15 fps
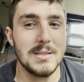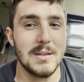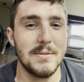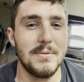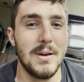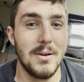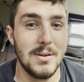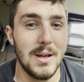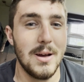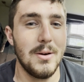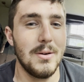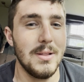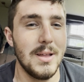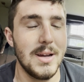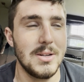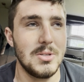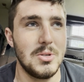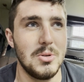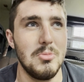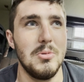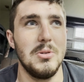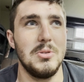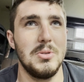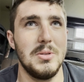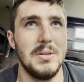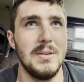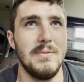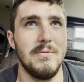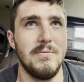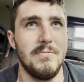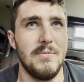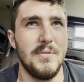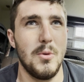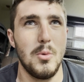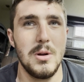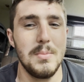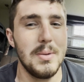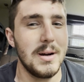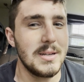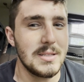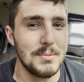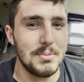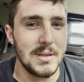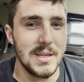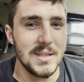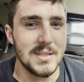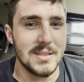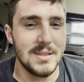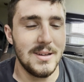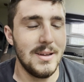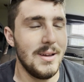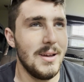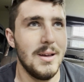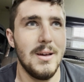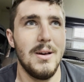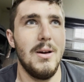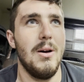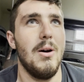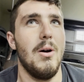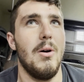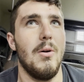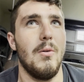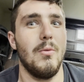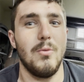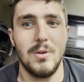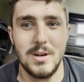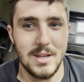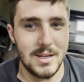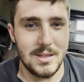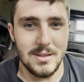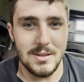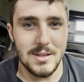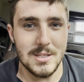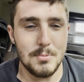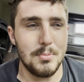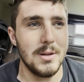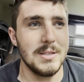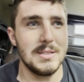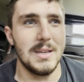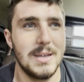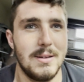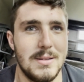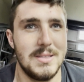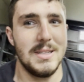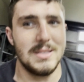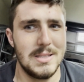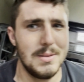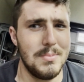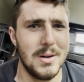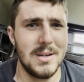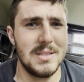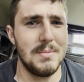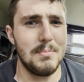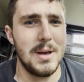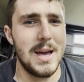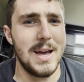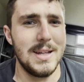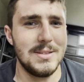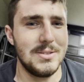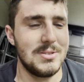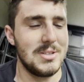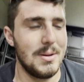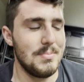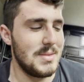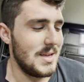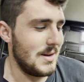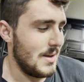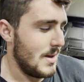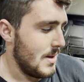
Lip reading: I found out, are like $240 a piece. Ridiculous. Plus like $60 in pads or something.